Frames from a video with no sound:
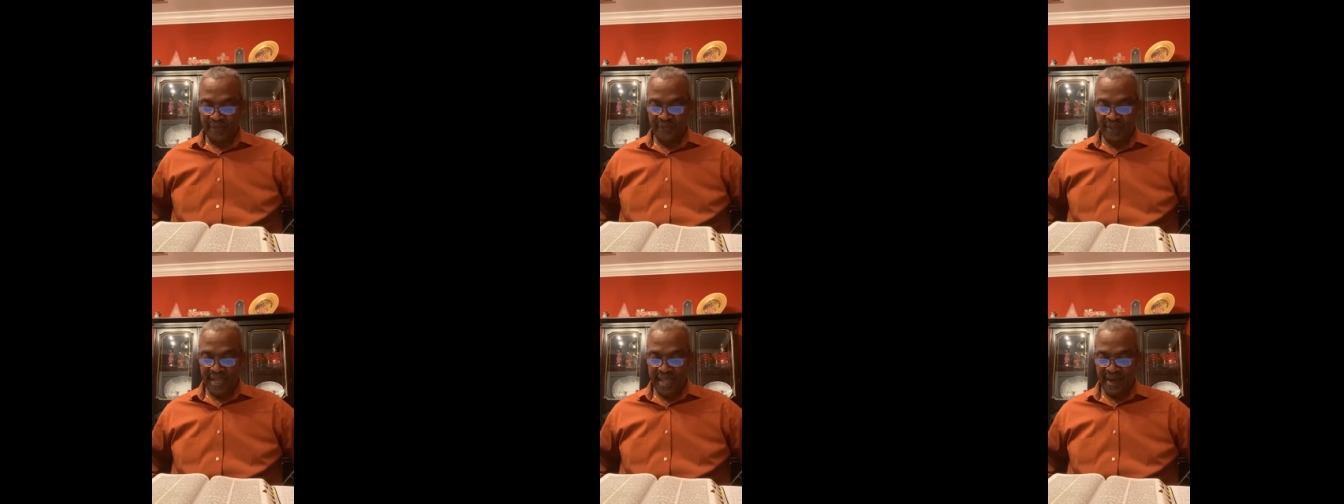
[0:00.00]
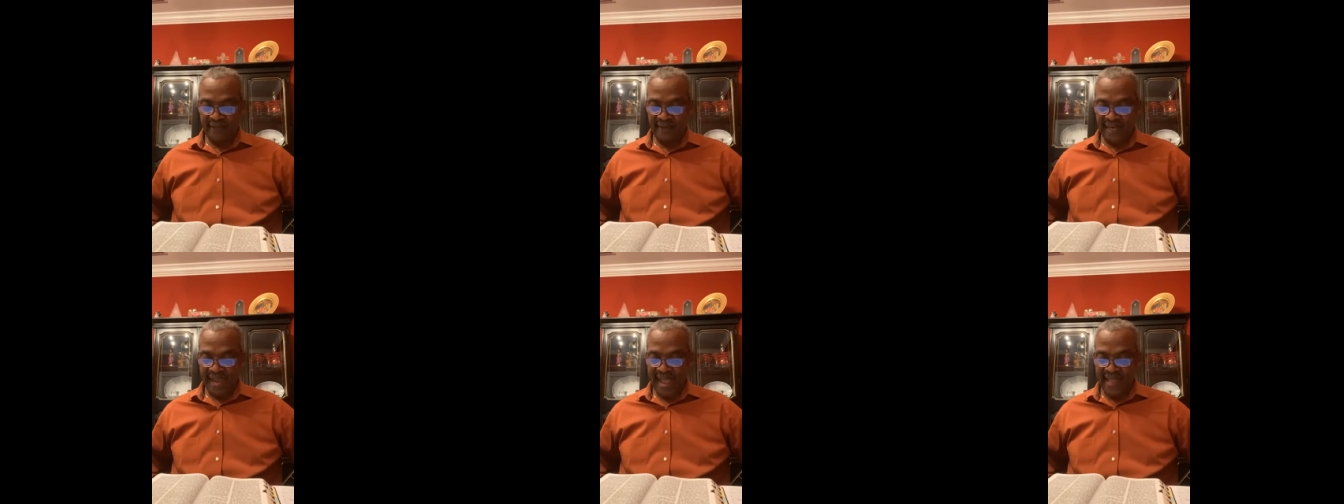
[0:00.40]
the
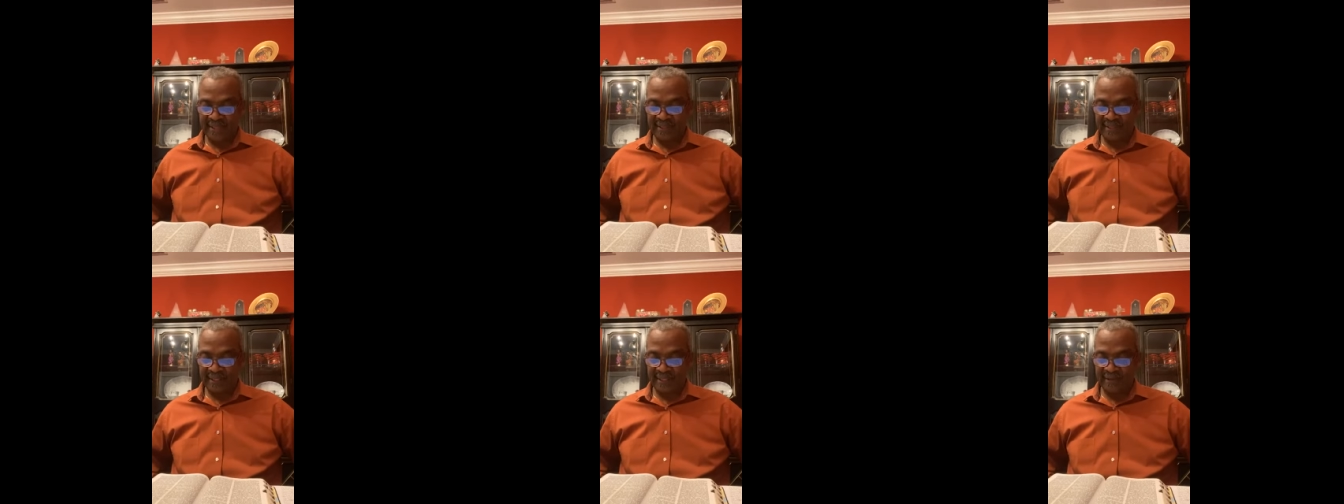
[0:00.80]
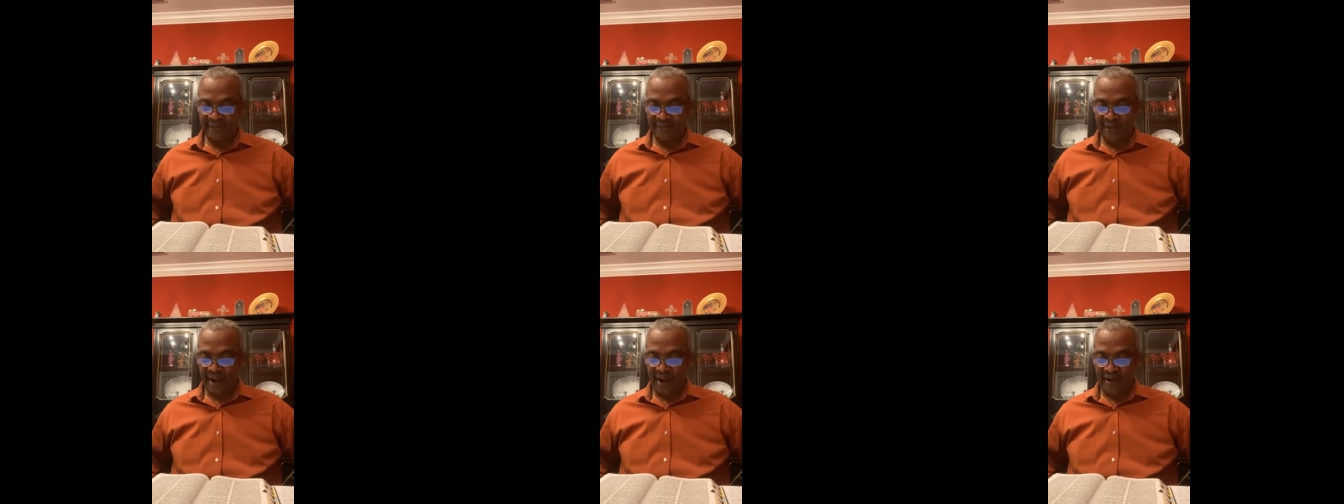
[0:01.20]
Everlasting
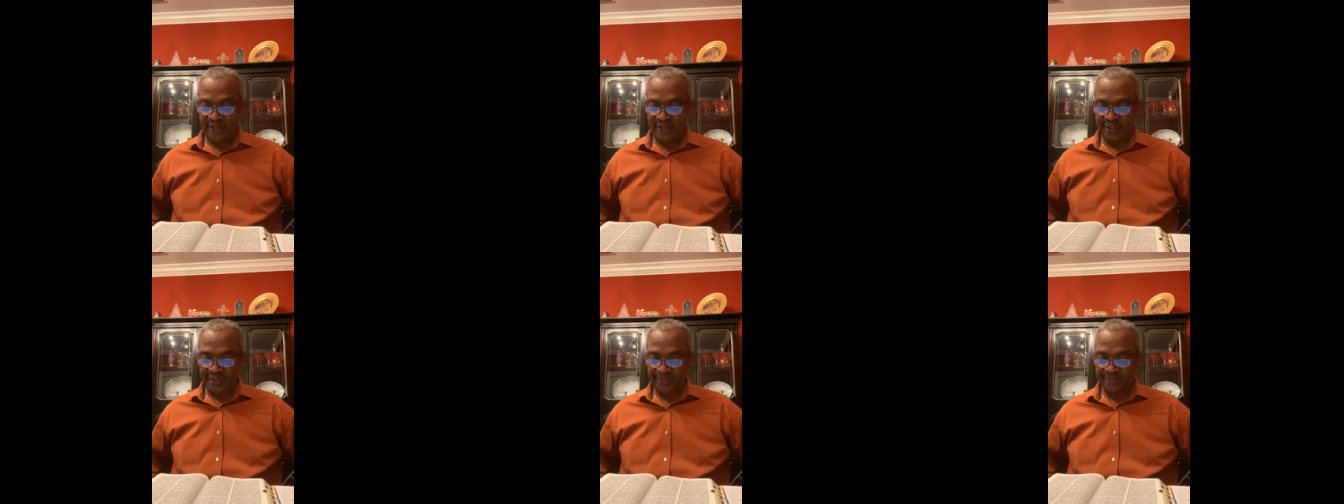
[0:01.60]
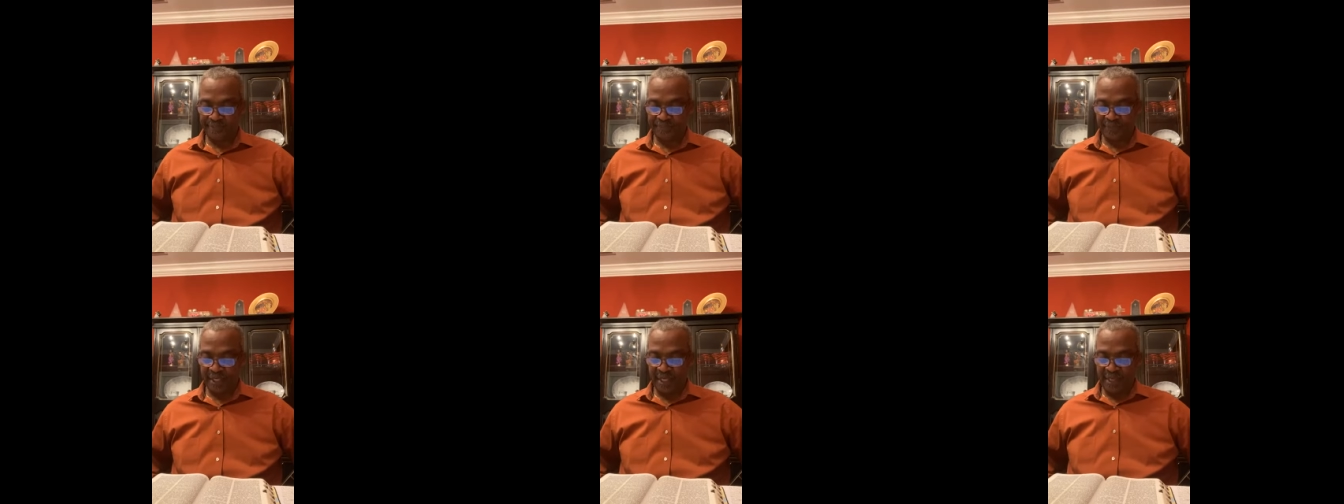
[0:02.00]
Father
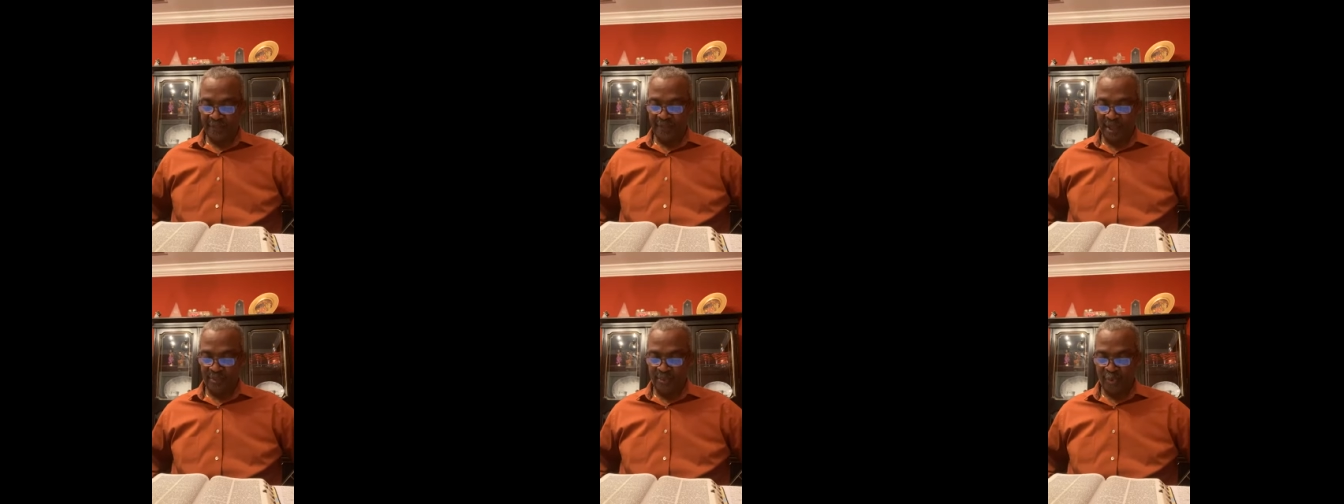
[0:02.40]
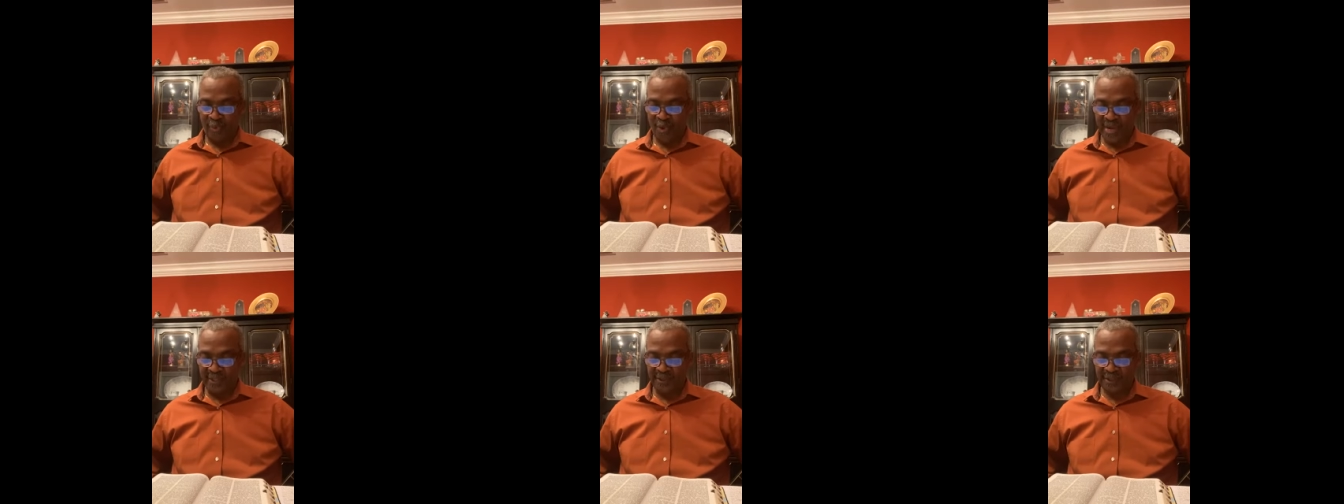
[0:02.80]
the
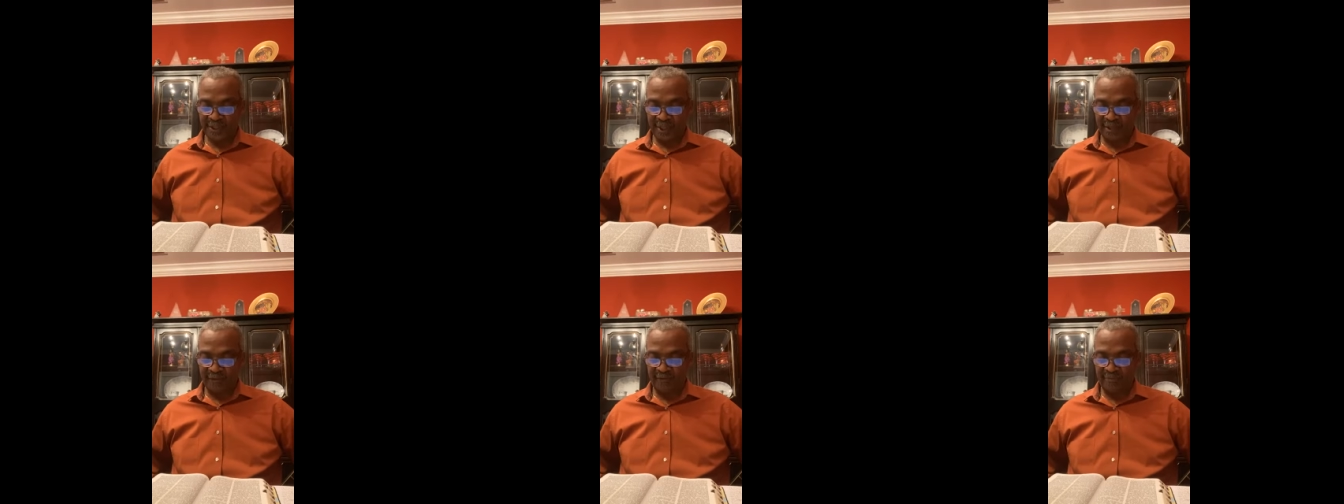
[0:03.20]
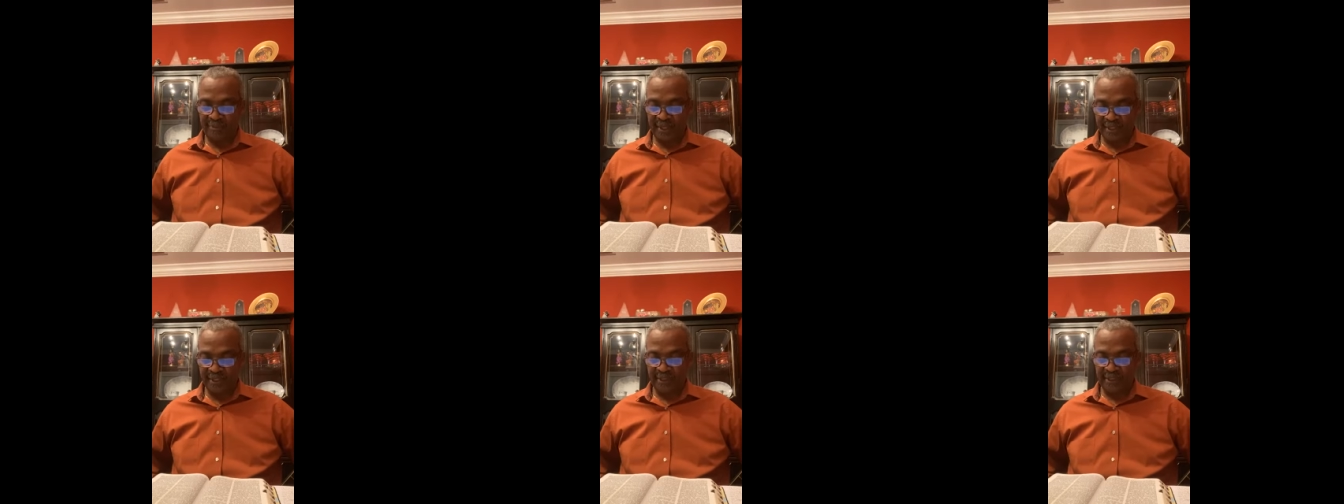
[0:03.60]
Prince of
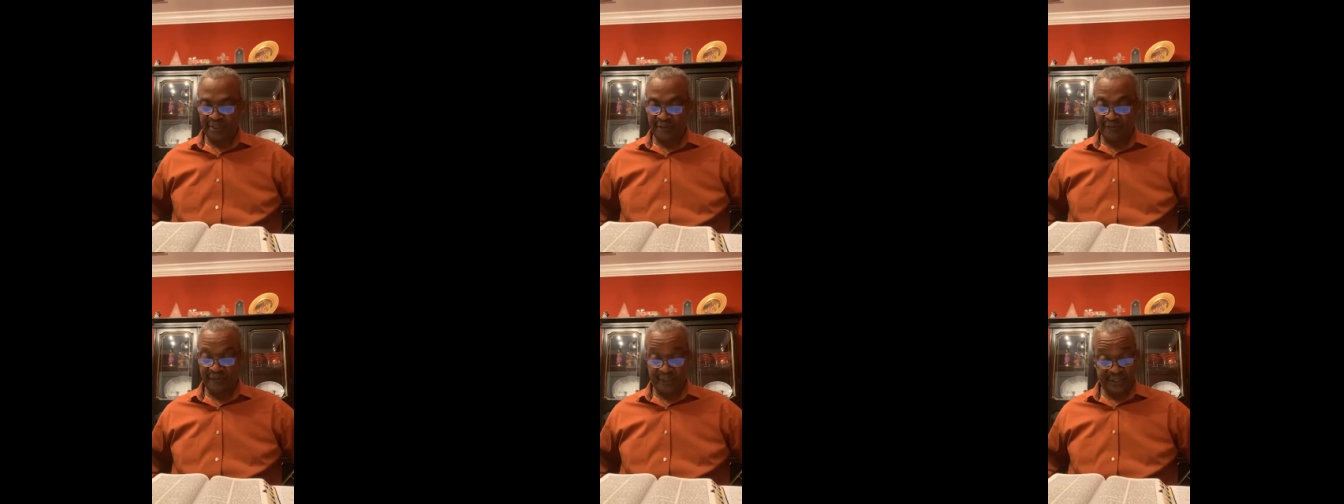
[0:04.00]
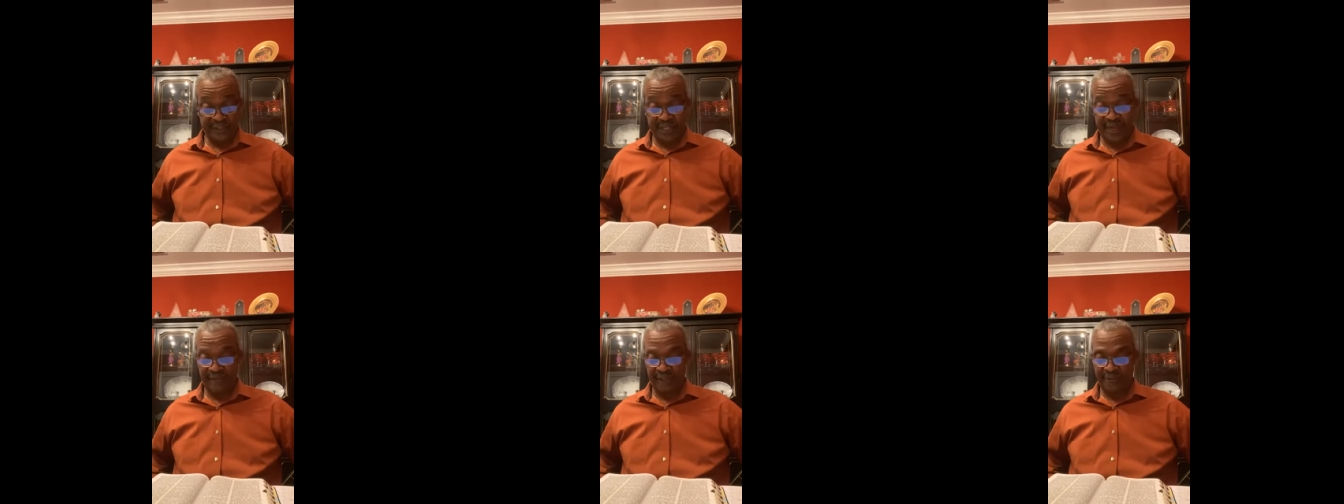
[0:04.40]
Peace. Verse
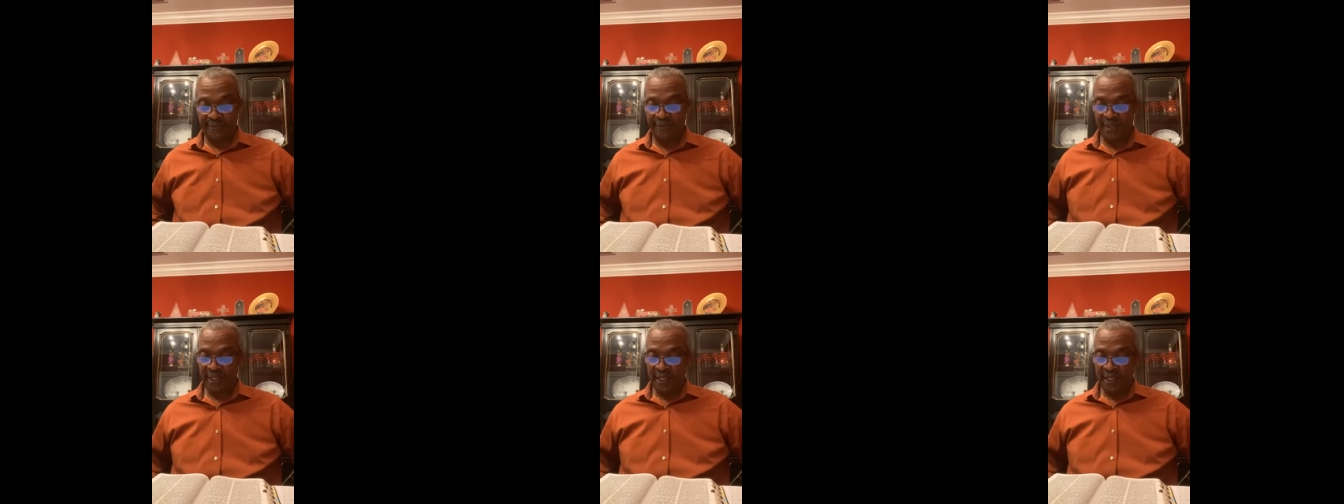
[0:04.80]
7